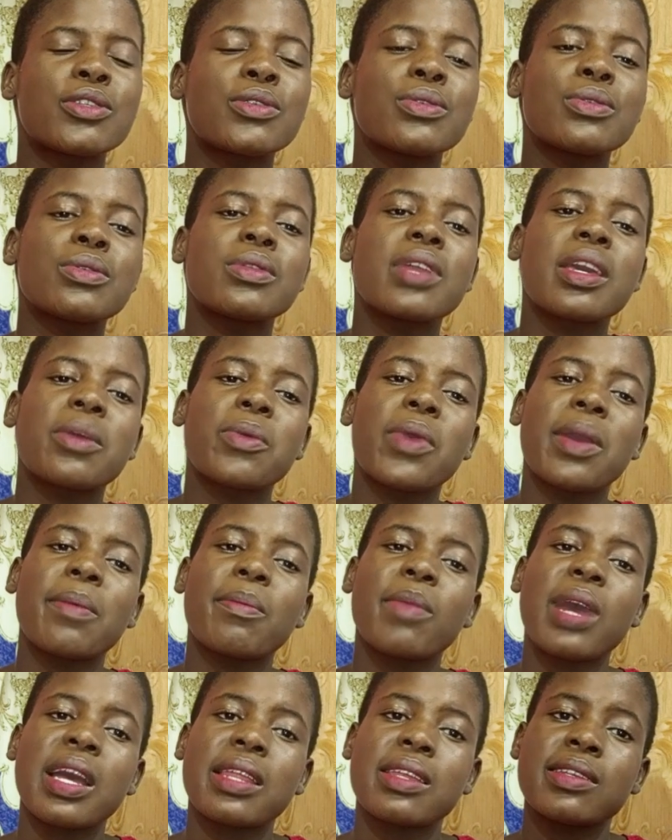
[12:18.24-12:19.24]
to the Queen
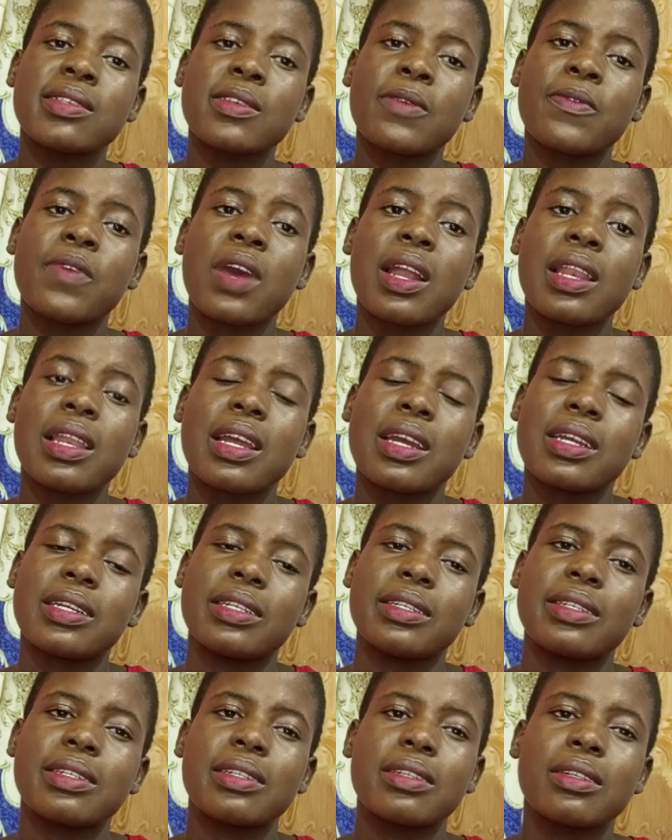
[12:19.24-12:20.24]
Mothers of our
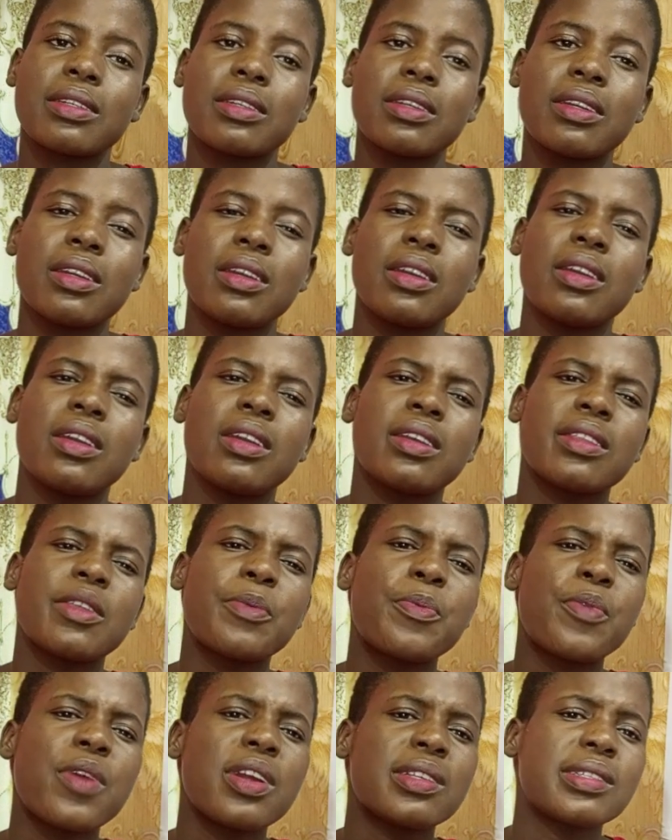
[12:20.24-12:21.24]
land,
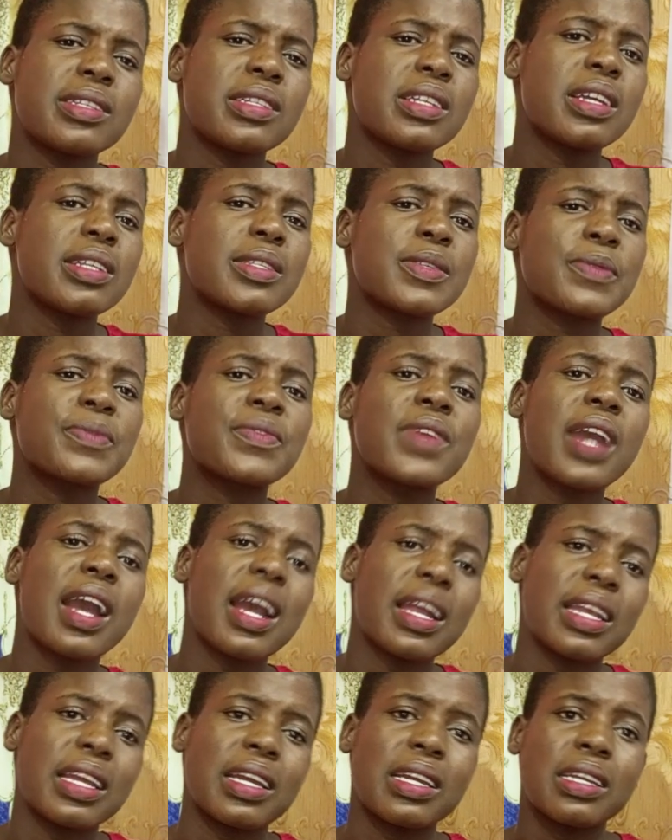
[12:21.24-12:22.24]
the President of
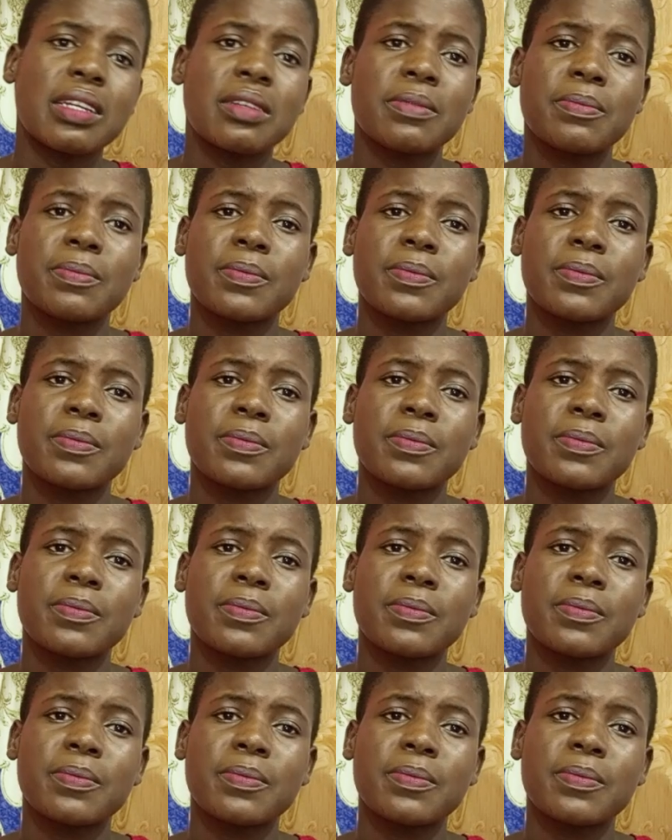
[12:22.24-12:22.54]
Ghana,